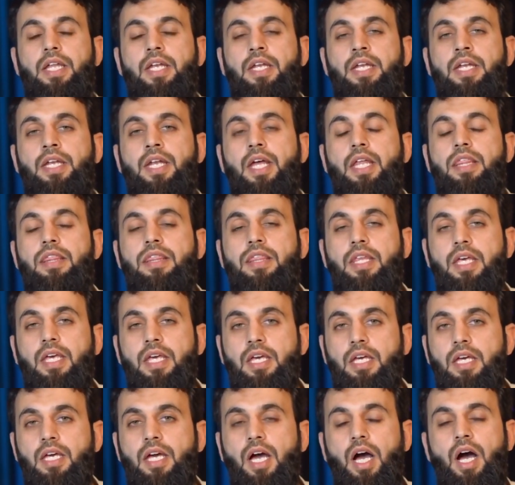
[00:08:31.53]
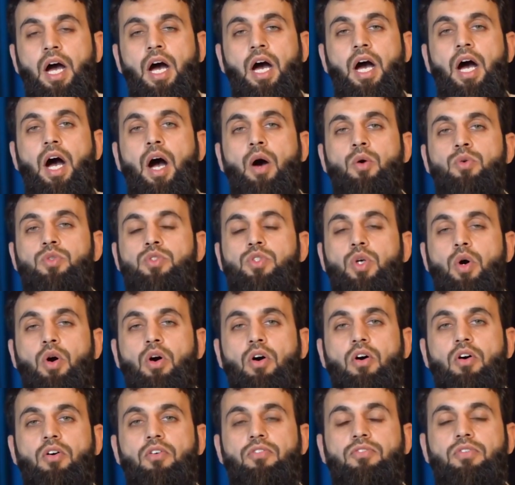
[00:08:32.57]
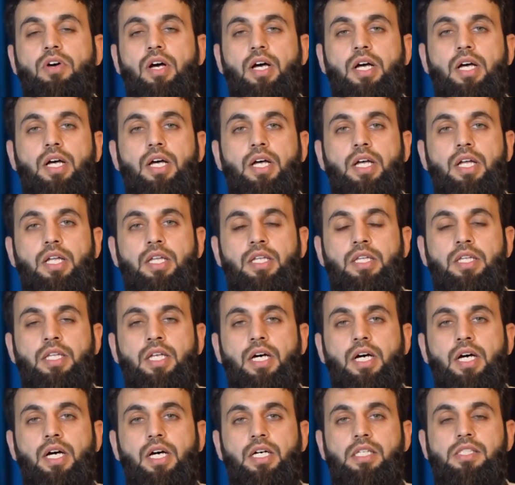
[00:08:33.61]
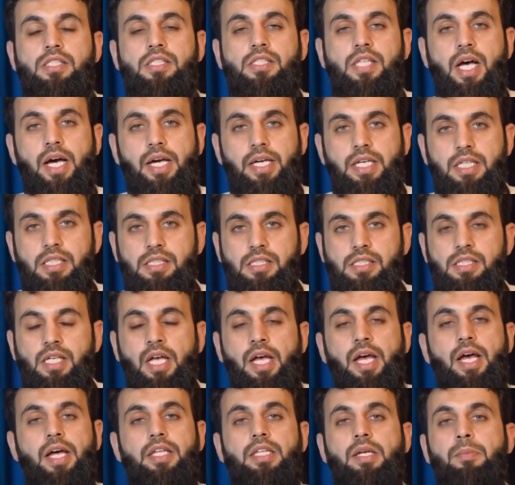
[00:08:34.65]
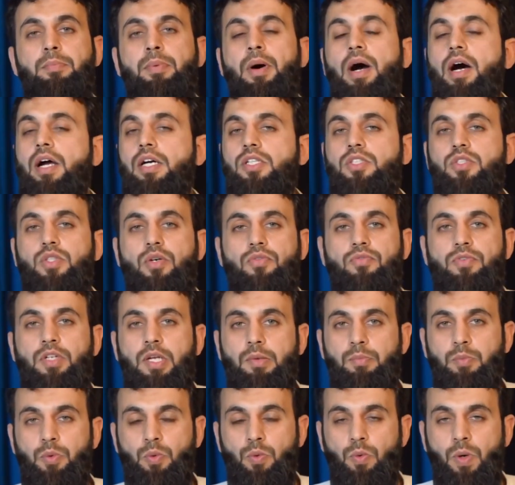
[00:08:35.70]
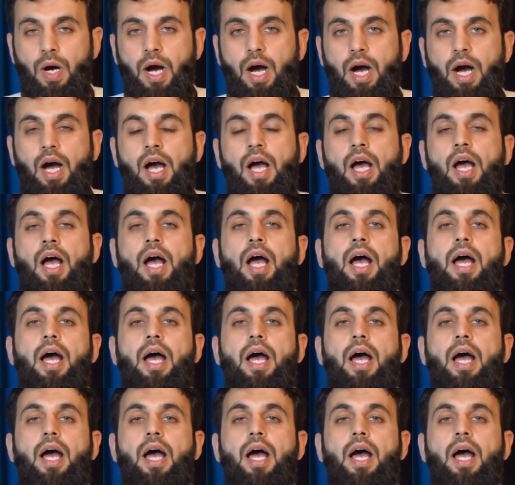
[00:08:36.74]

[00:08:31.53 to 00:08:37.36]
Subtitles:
nothing out of the signs and the powers of Nabuwah